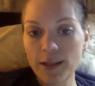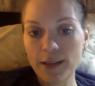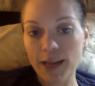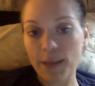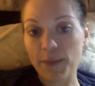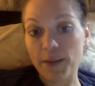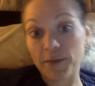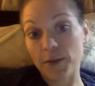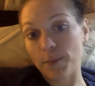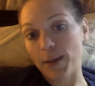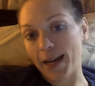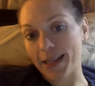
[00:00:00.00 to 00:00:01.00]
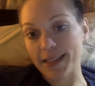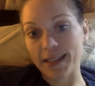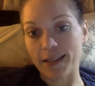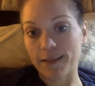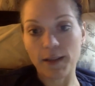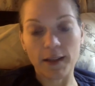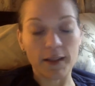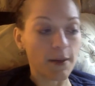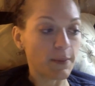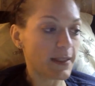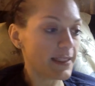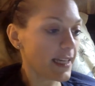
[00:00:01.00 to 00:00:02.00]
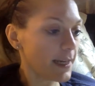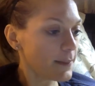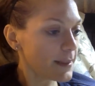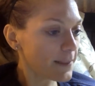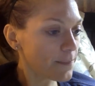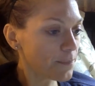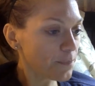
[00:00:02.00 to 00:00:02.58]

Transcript: kept them from passing a couple of times.